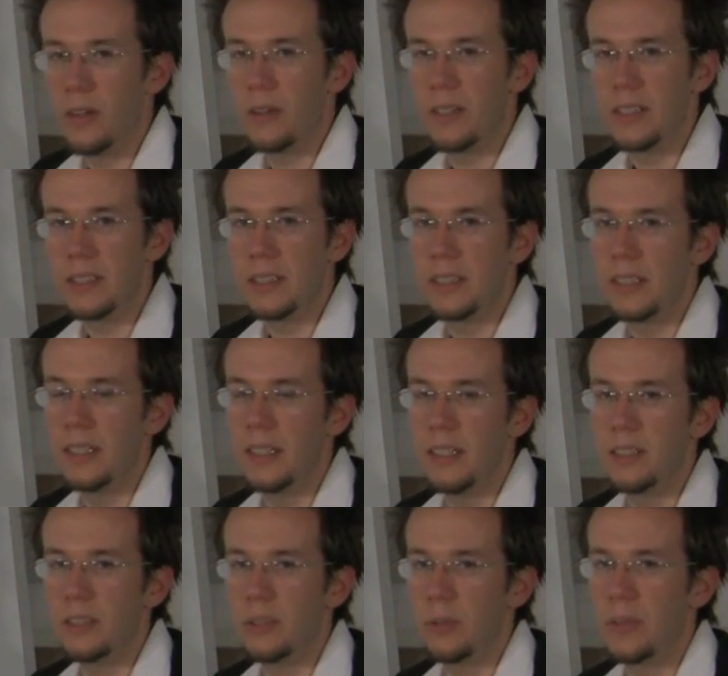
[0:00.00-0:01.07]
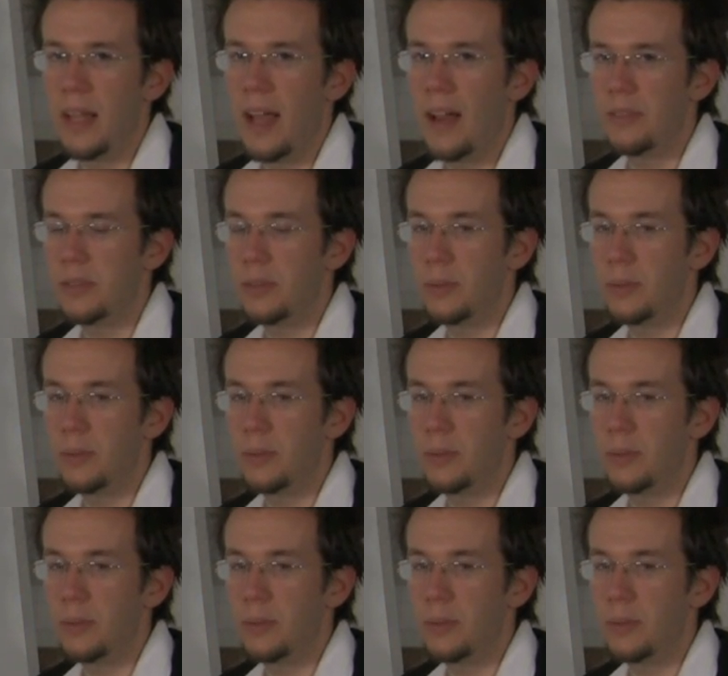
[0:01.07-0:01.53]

note is C, so we have